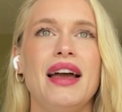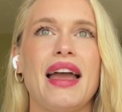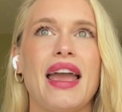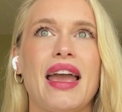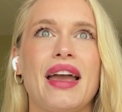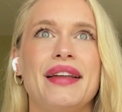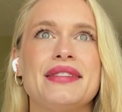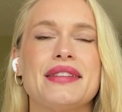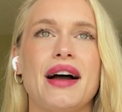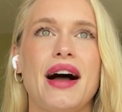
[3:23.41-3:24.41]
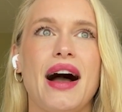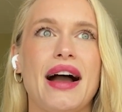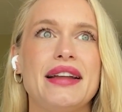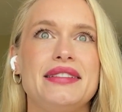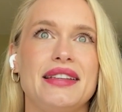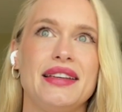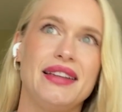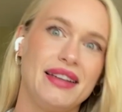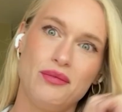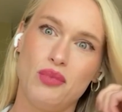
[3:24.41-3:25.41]
And I
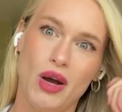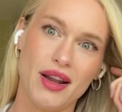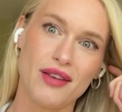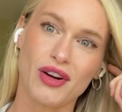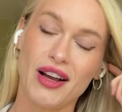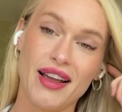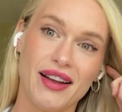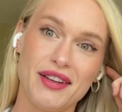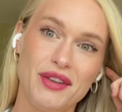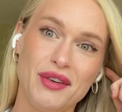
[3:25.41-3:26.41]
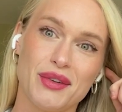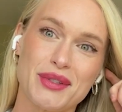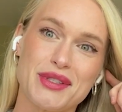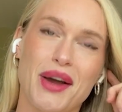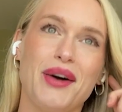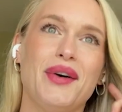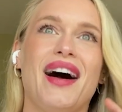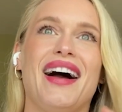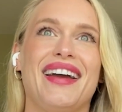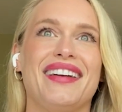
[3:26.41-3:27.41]
did whatever I had to do. So
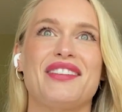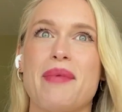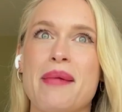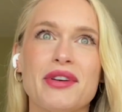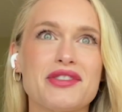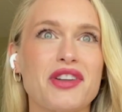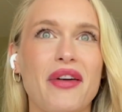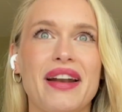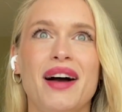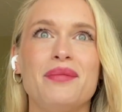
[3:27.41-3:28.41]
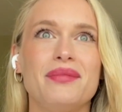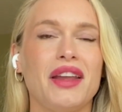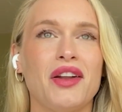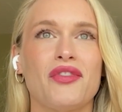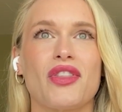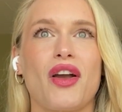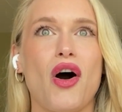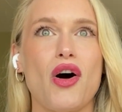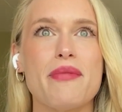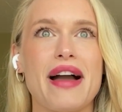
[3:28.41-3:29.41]
I remember showing up, for the
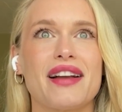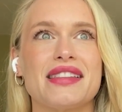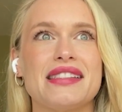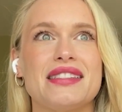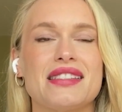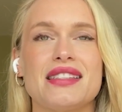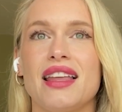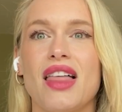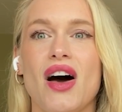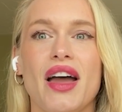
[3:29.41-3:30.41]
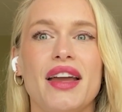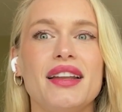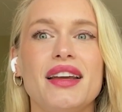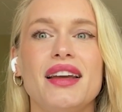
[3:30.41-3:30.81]
callback on the Disney lot.